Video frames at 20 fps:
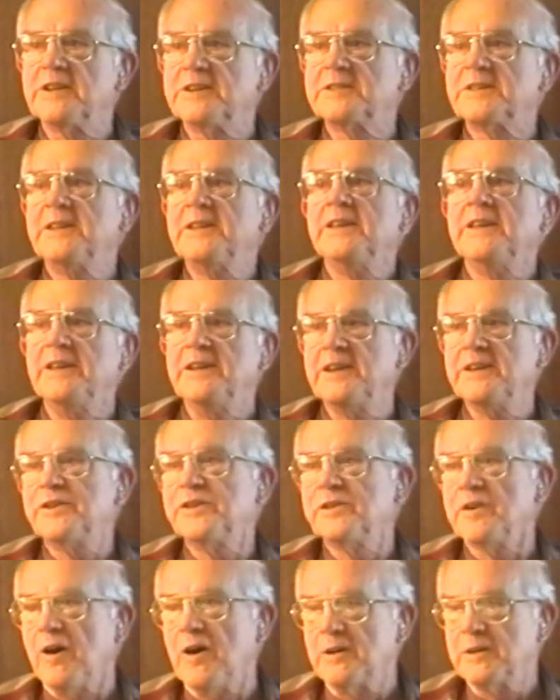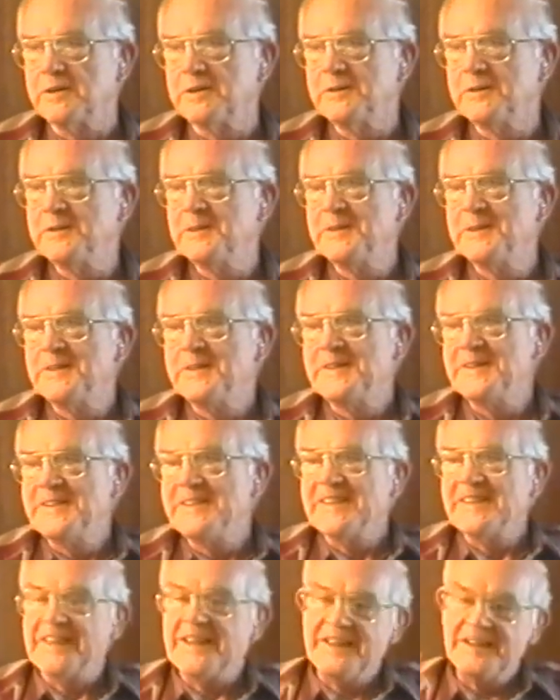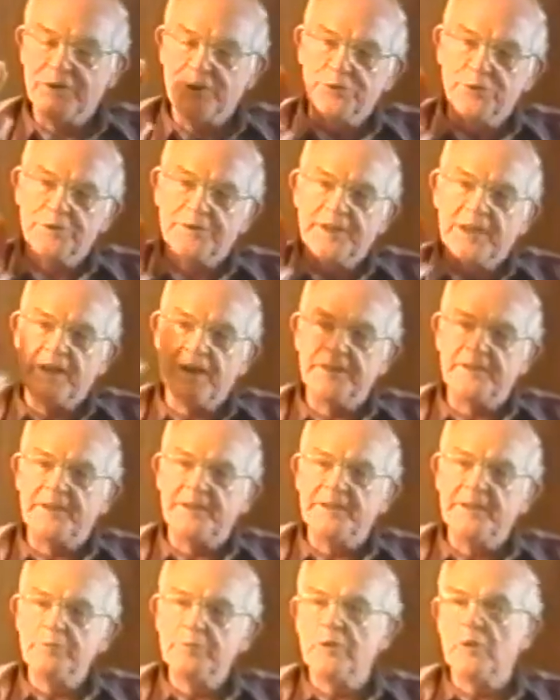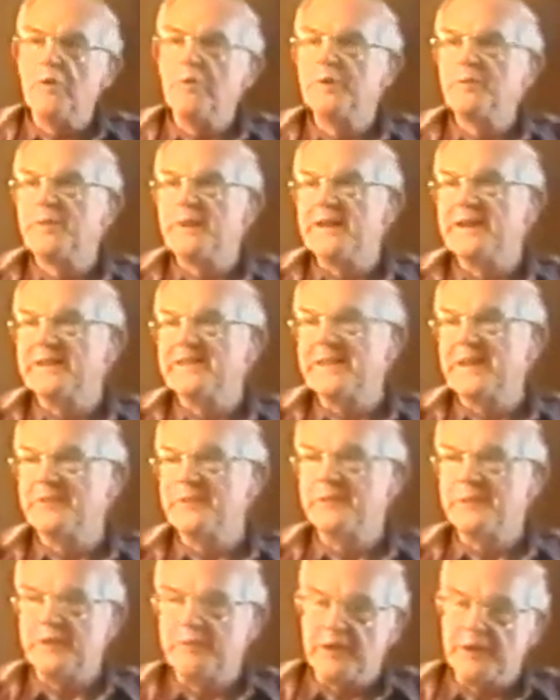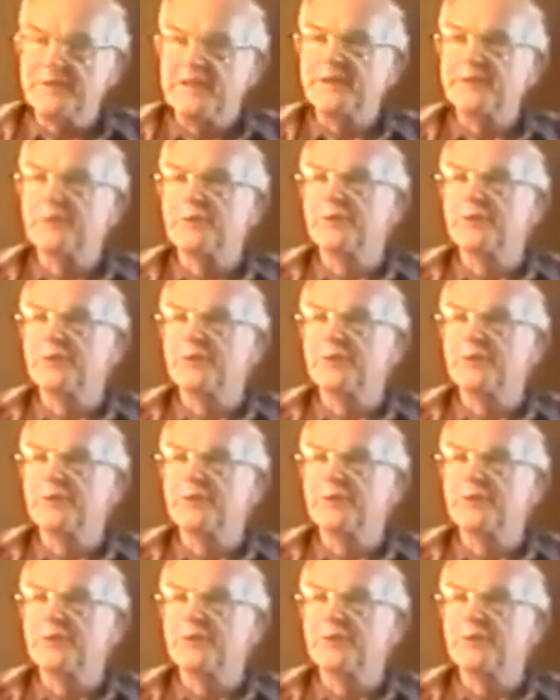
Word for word: Then he swerved this. us. He hit a dog. And he was on down, and he went